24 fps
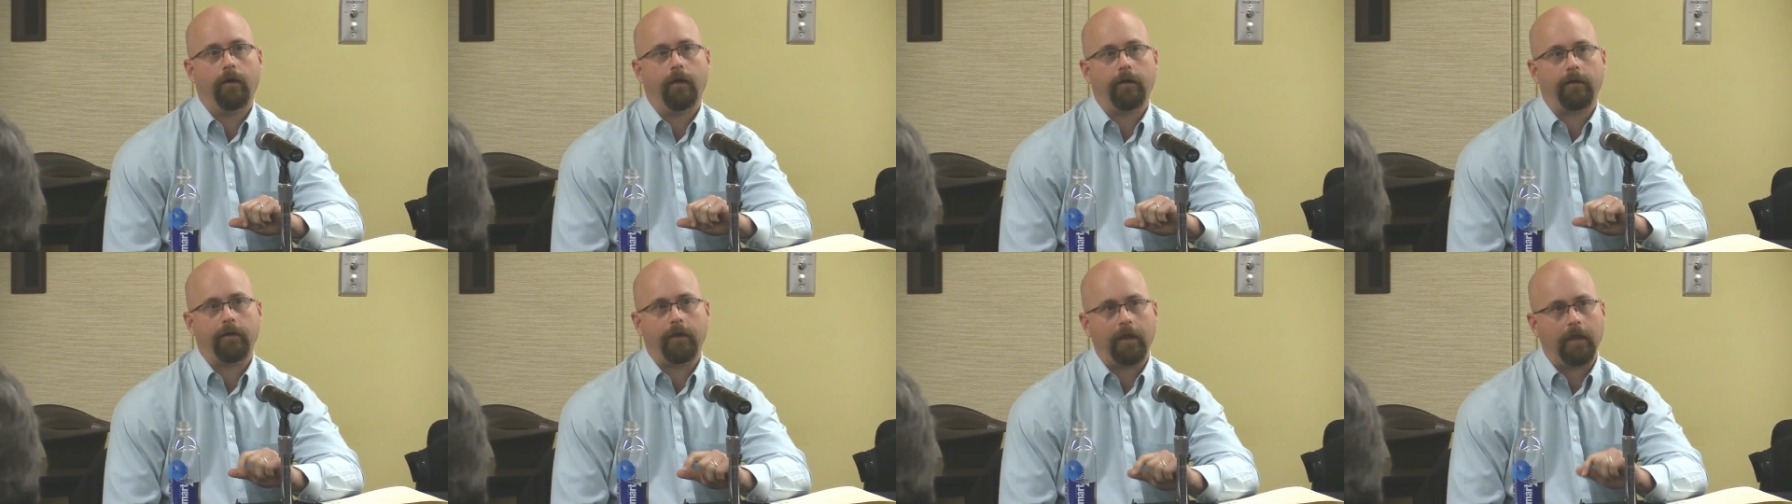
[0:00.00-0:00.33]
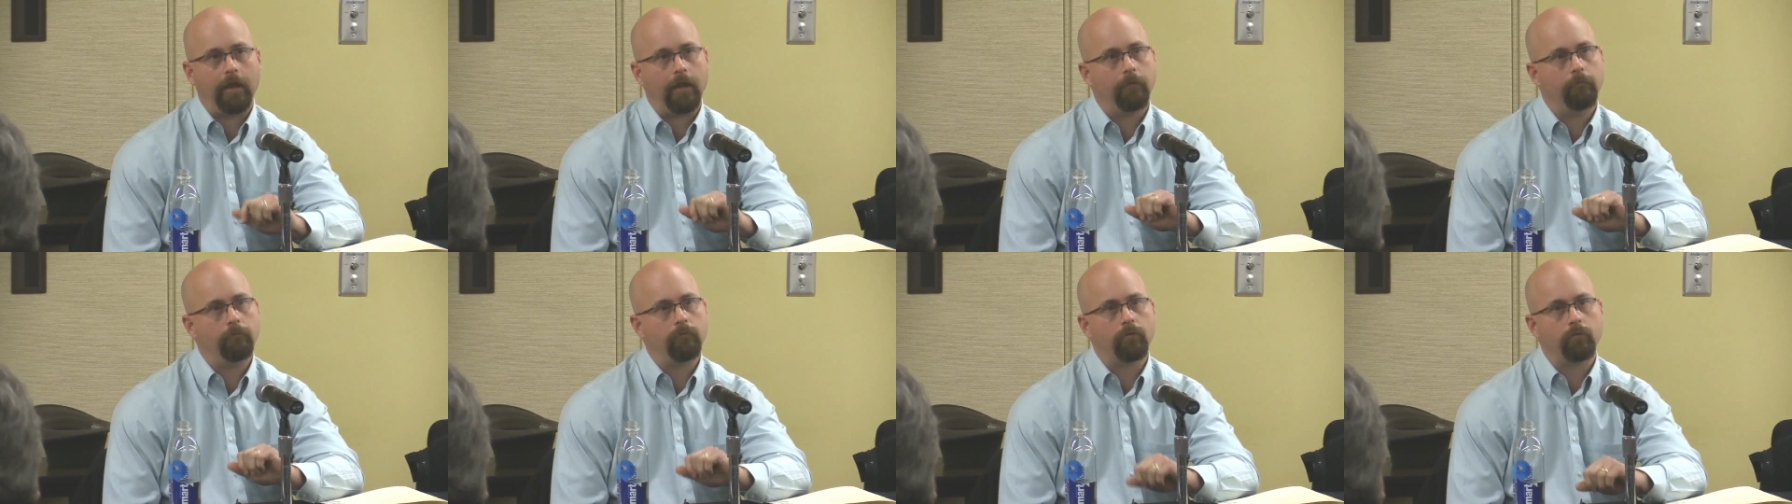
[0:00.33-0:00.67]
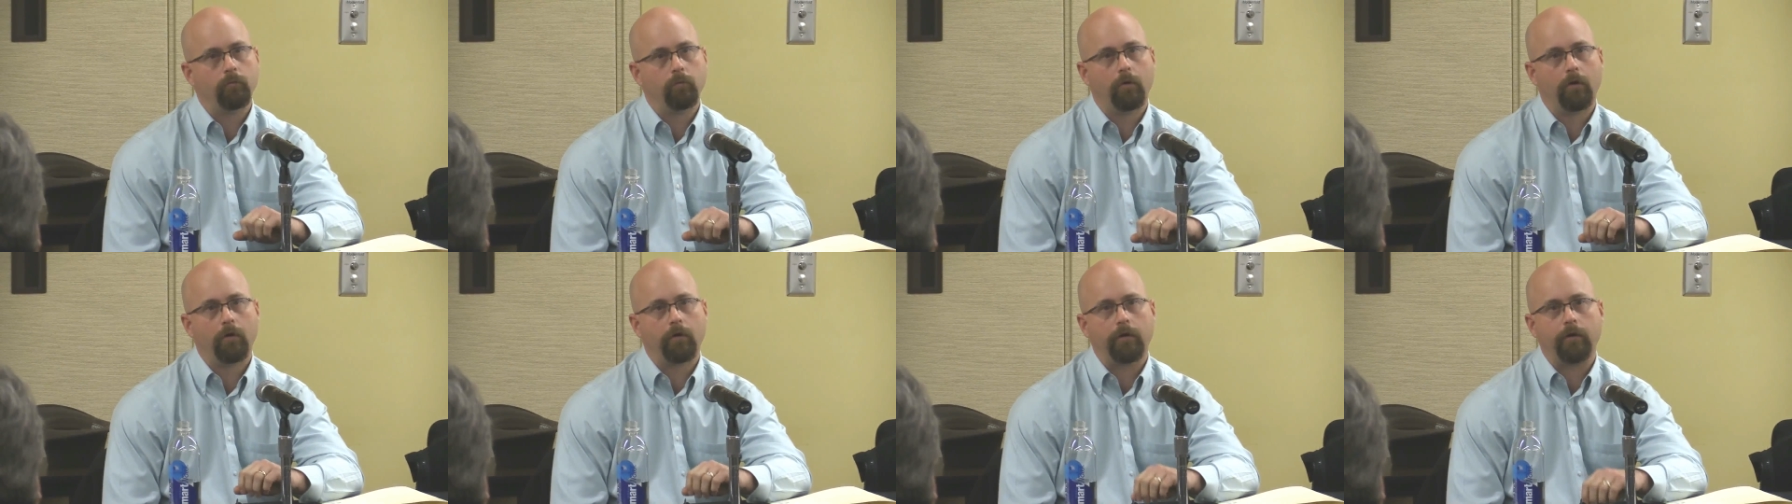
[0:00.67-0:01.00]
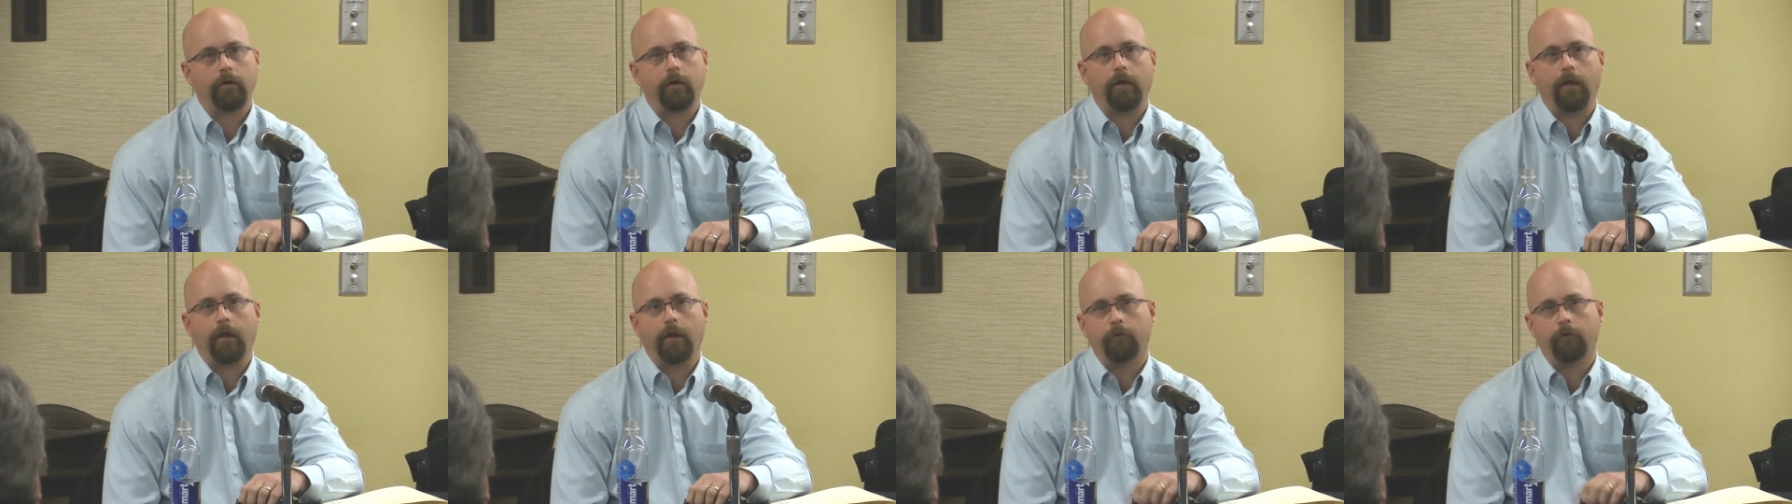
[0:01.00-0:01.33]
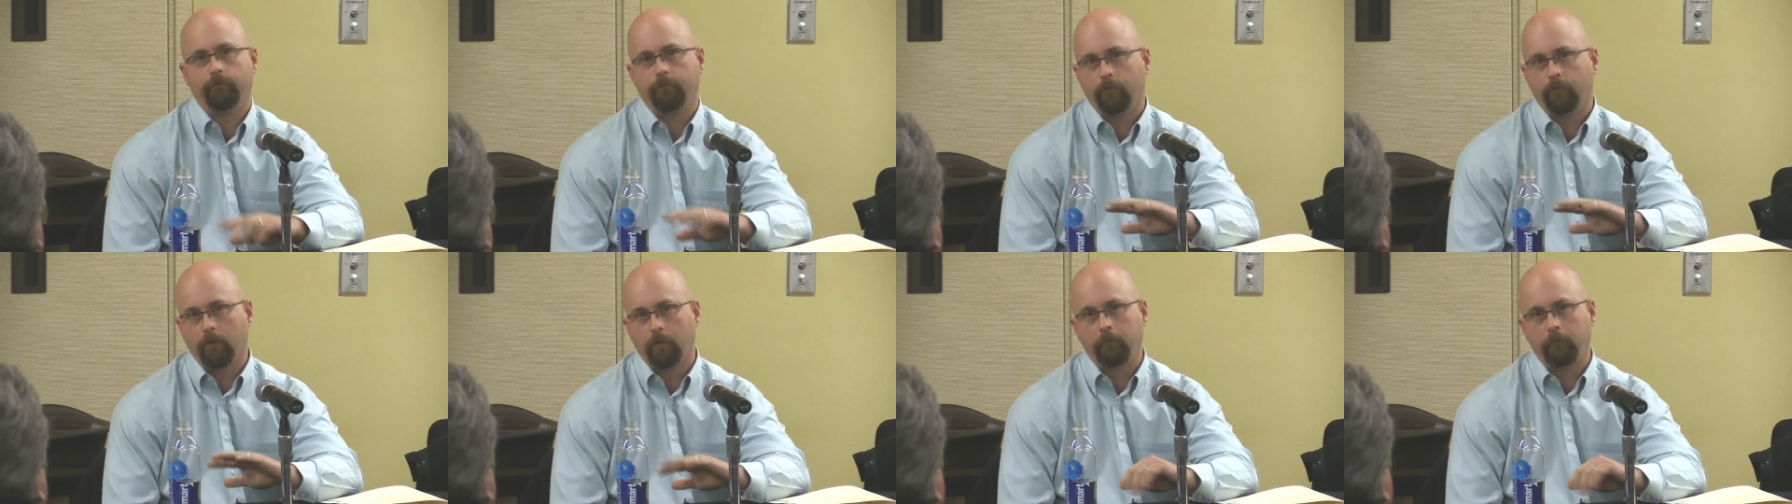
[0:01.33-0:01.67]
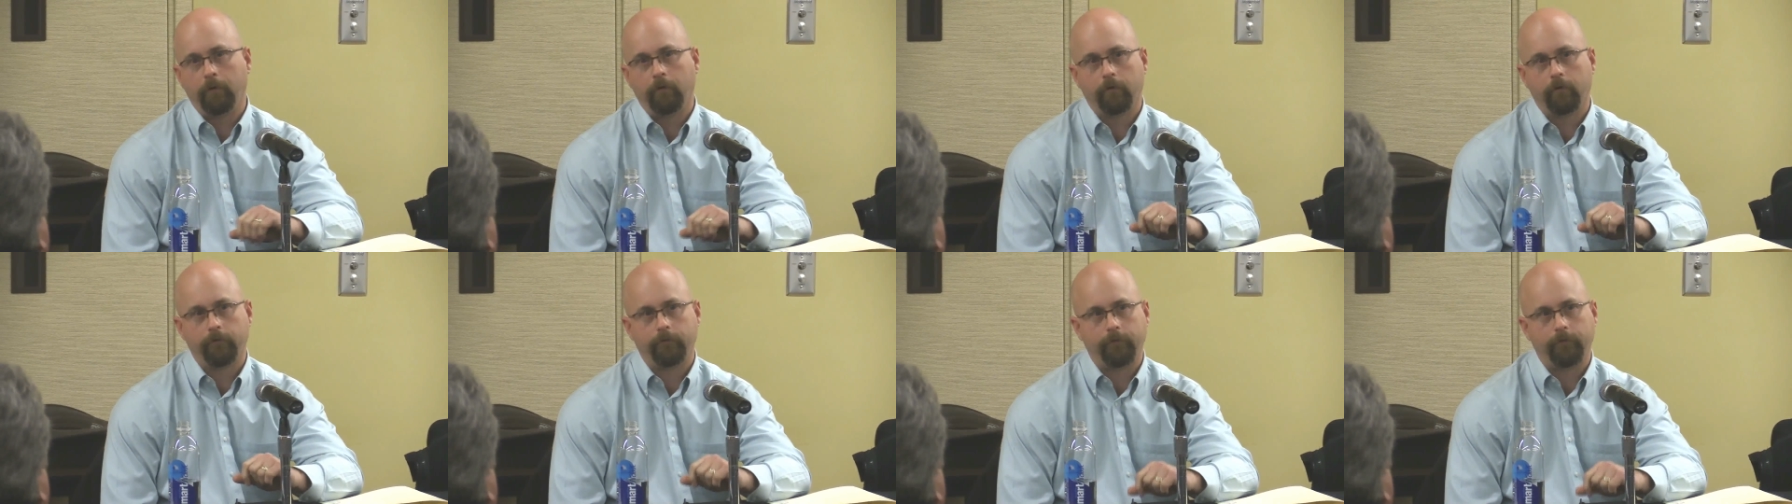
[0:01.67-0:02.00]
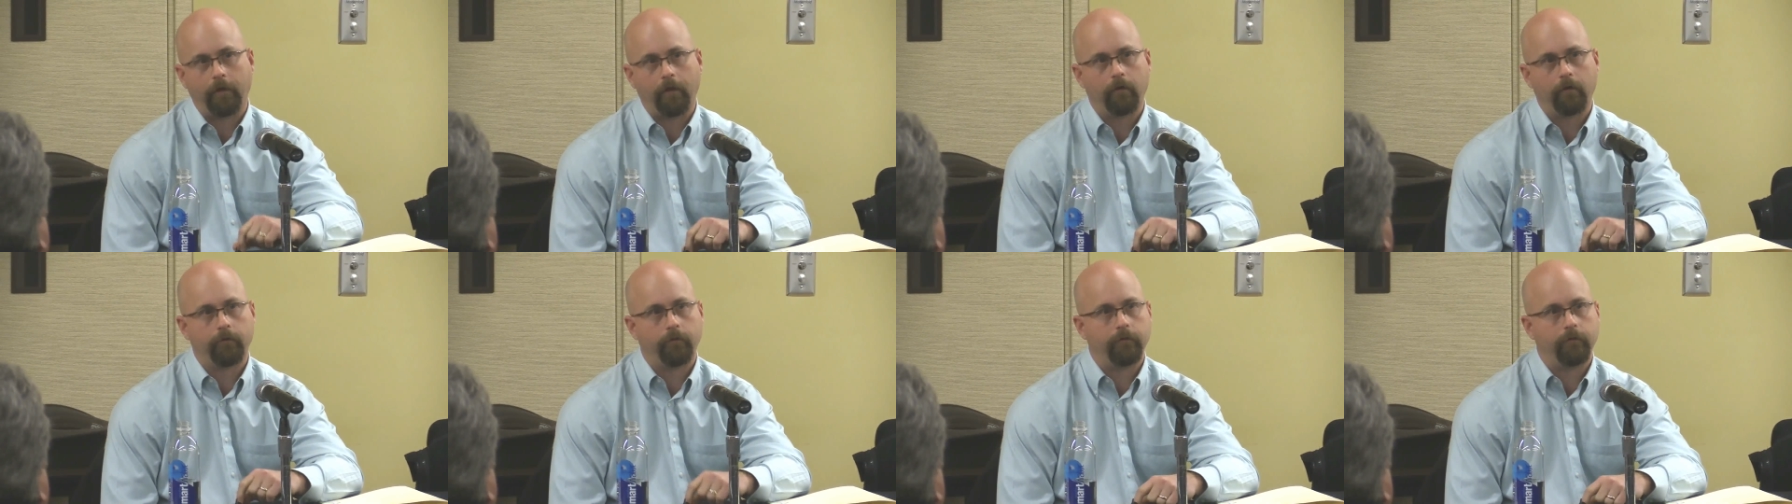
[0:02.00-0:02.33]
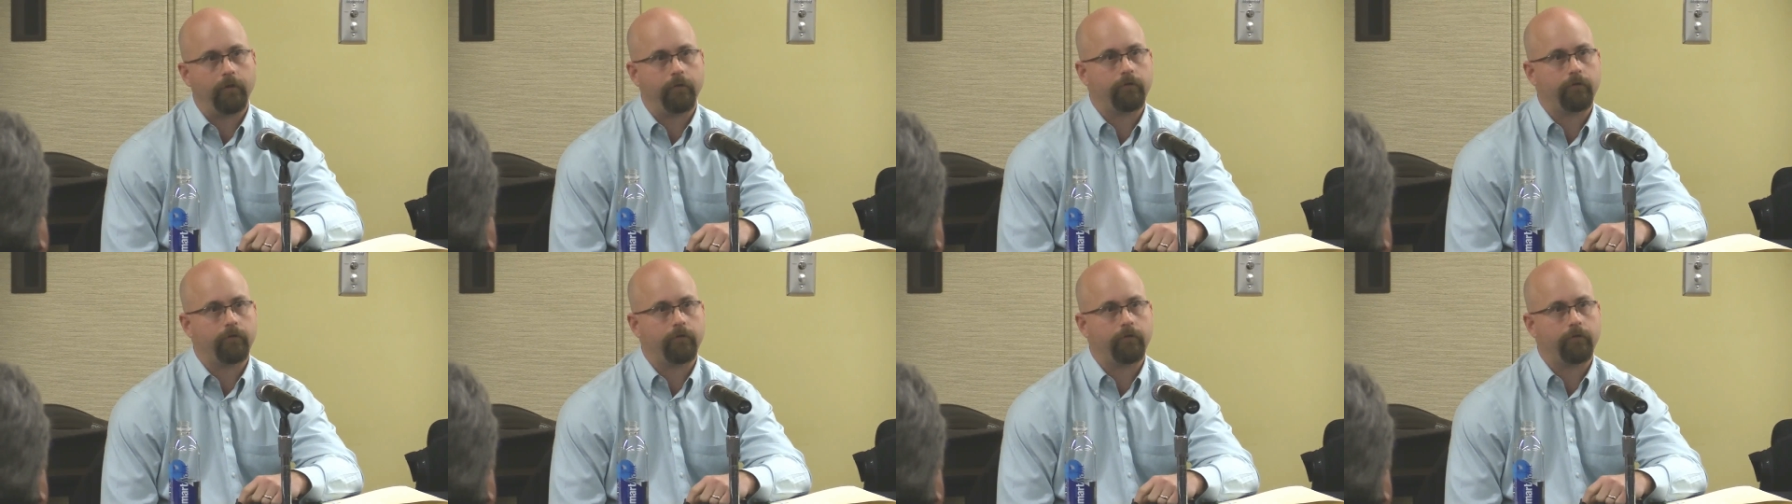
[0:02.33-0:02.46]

I came to work at a firm here in Seattle that